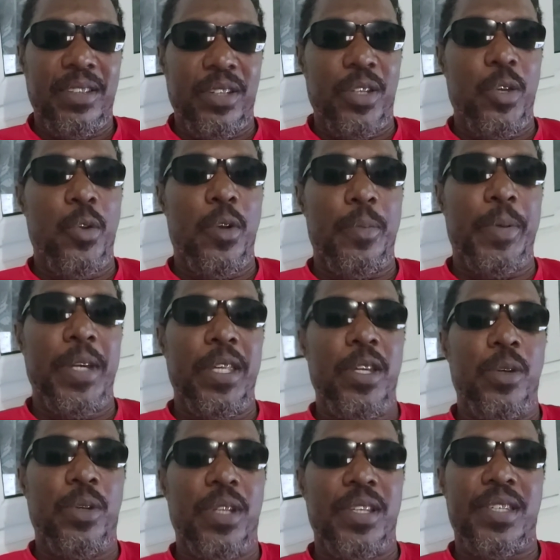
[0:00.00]
to the European
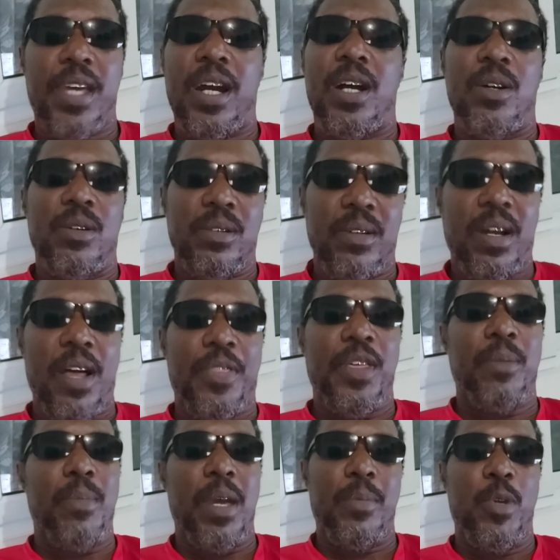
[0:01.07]
Union and say, oh, I
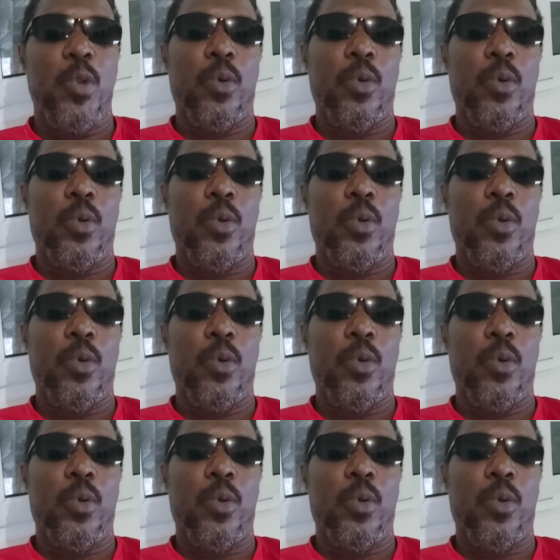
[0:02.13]
think maybe